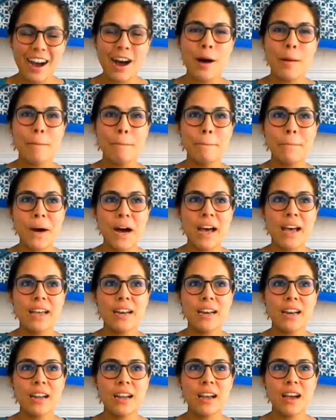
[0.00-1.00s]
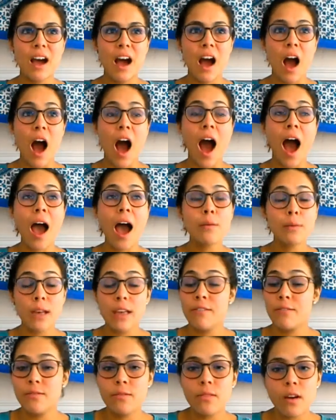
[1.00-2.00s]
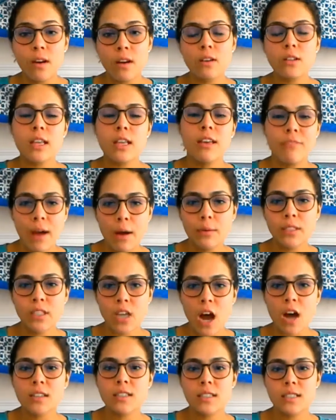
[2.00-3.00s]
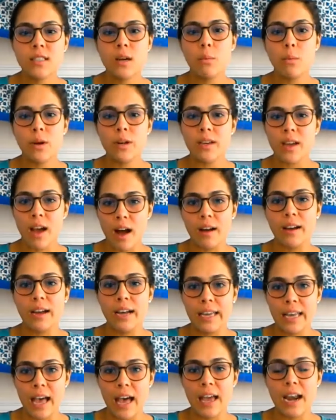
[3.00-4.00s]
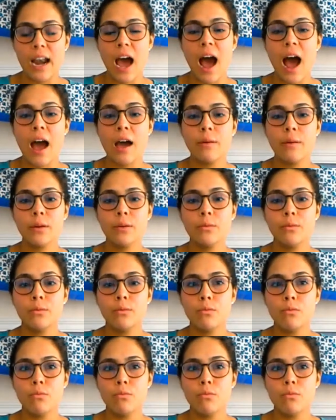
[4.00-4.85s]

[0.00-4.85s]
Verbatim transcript: Um, but I if if I would talk to someone young again, I would